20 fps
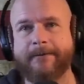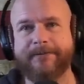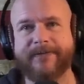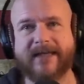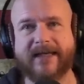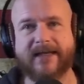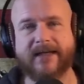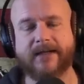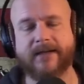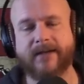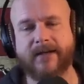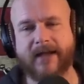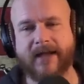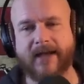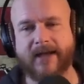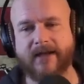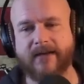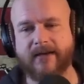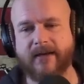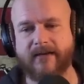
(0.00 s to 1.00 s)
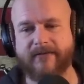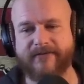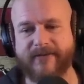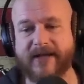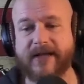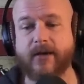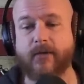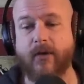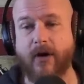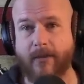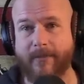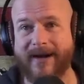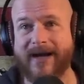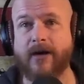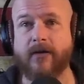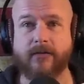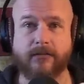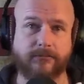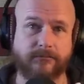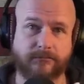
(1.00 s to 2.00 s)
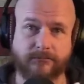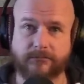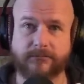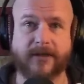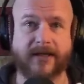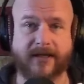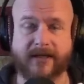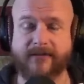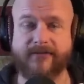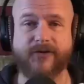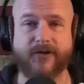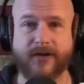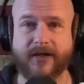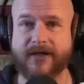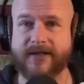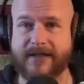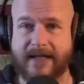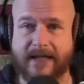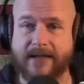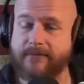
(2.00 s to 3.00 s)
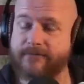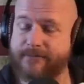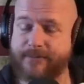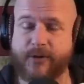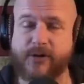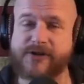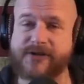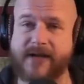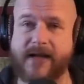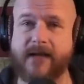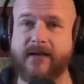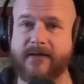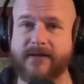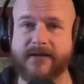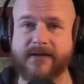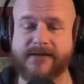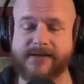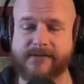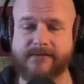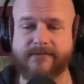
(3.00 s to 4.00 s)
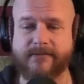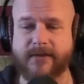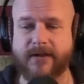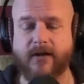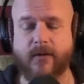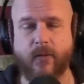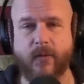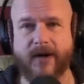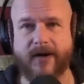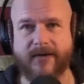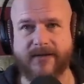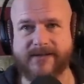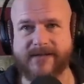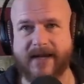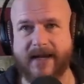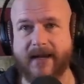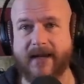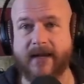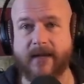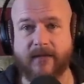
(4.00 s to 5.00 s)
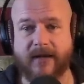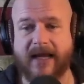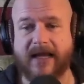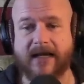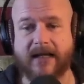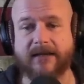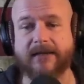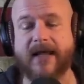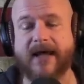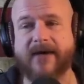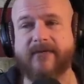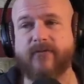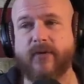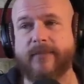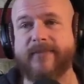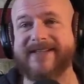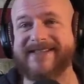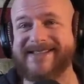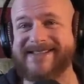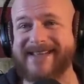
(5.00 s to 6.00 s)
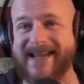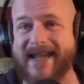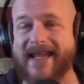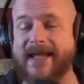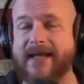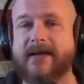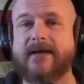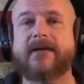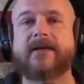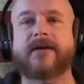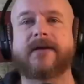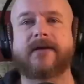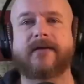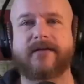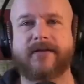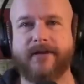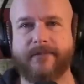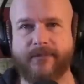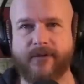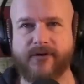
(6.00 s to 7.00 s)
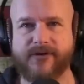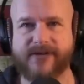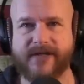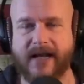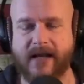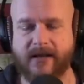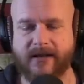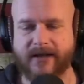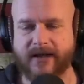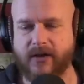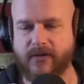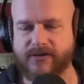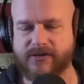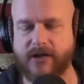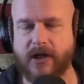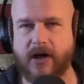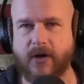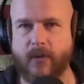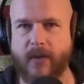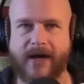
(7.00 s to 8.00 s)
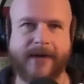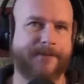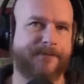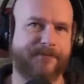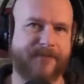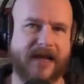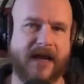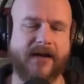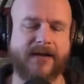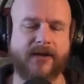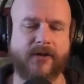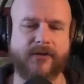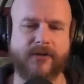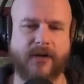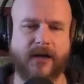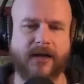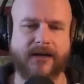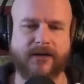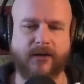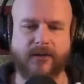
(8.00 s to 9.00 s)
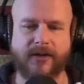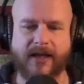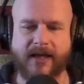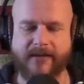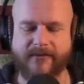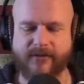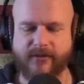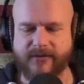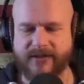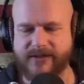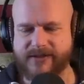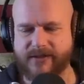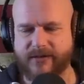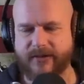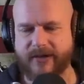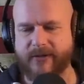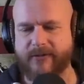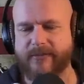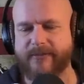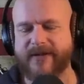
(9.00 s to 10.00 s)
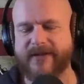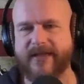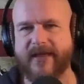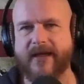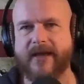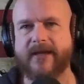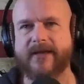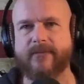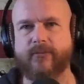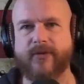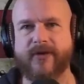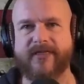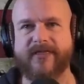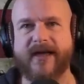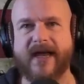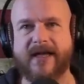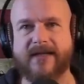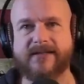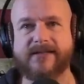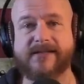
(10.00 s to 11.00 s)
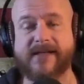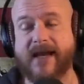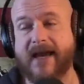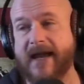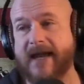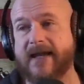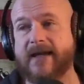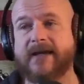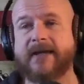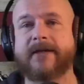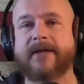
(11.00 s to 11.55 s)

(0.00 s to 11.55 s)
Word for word: in a, a video about like if you're going to date personalities, you know, where it's at. And, and a lot of women say, that personality goes a long way. Now I know I know a lot of you disagree with me that eh, with that and say, "Hey,